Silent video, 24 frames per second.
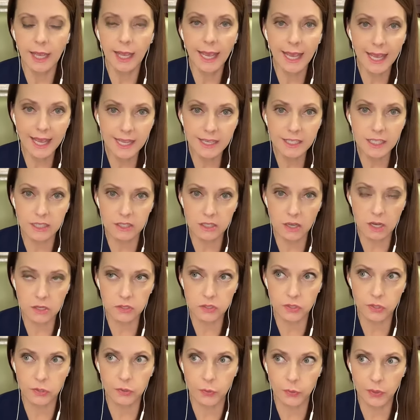it's
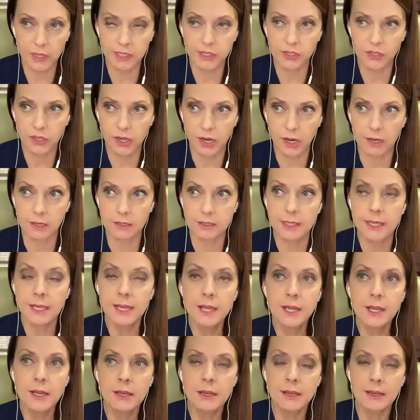also going to cause
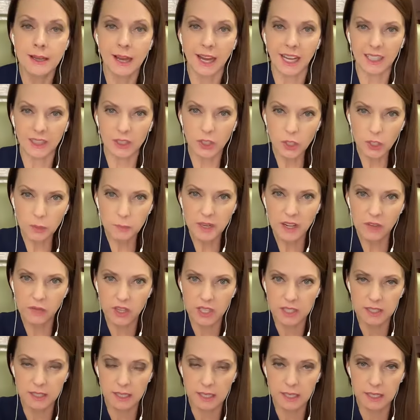a little bit
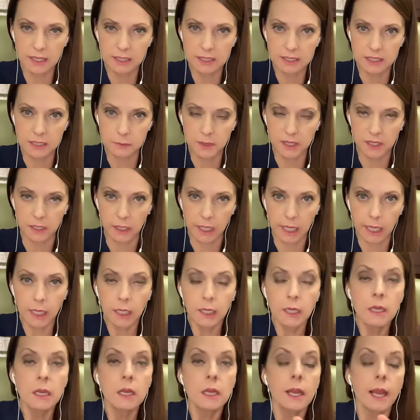of instability
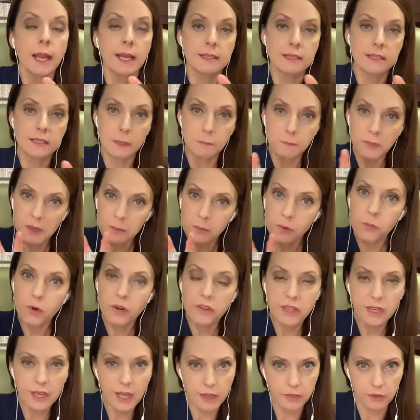in some people
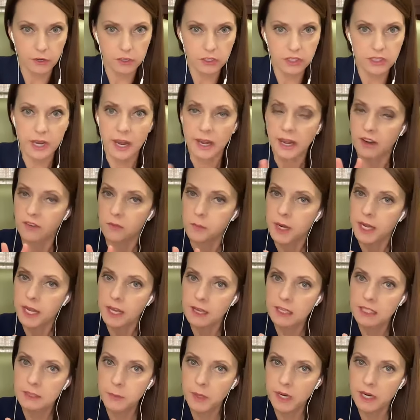more than others. Not everybody
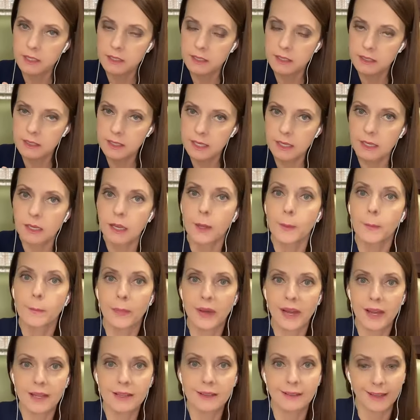experiences it,
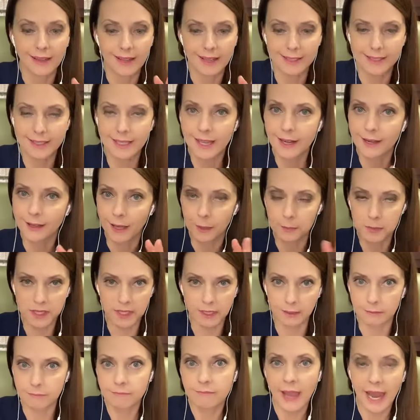but like I said, up
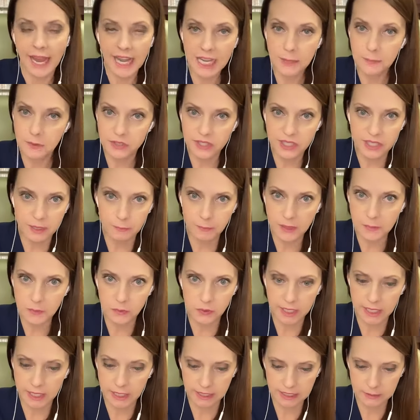to 80% of
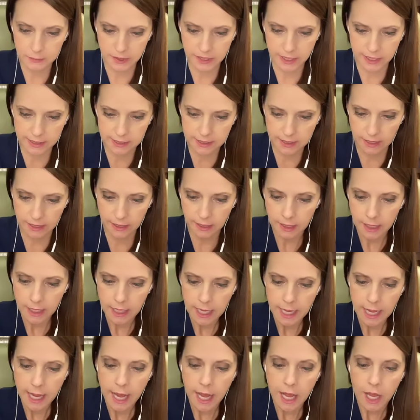people can experience it.
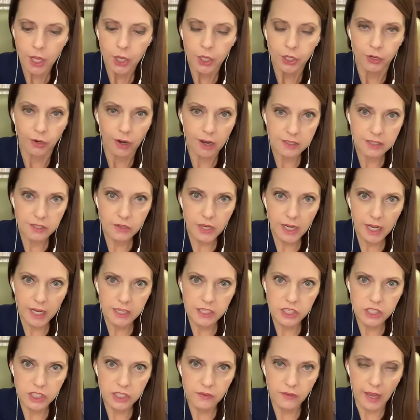You're also going to
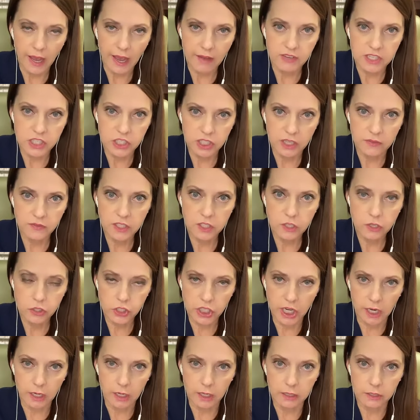have a shift
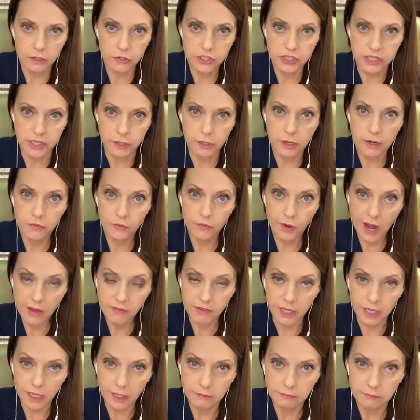in your center of
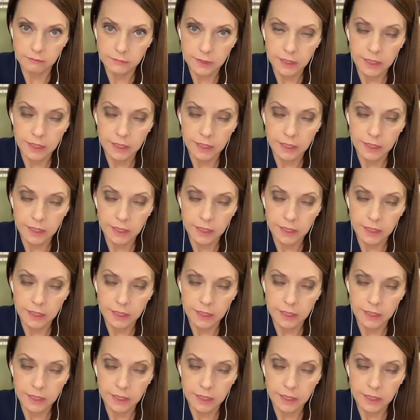gravity.